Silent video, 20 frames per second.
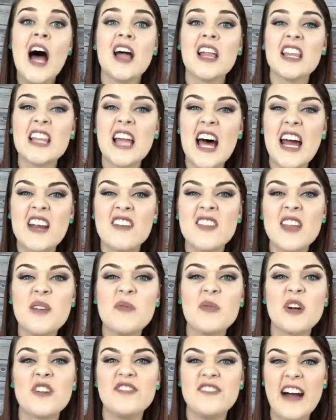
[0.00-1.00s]
A lot of
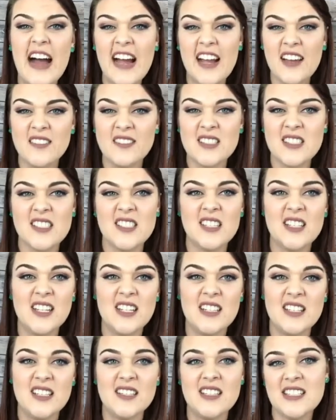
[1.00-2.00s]
them were 5s
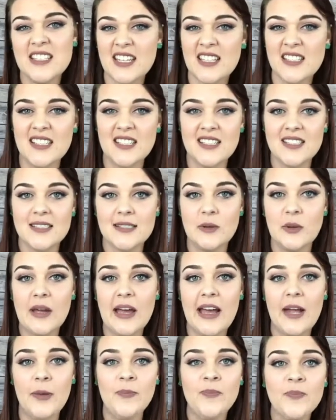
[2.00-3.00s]
and 6s,
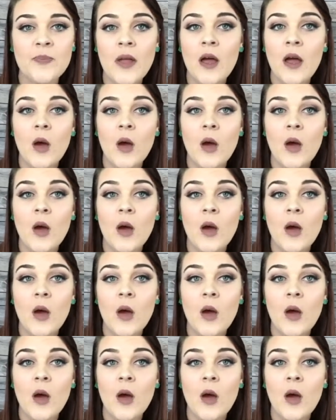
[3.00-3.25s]
okay?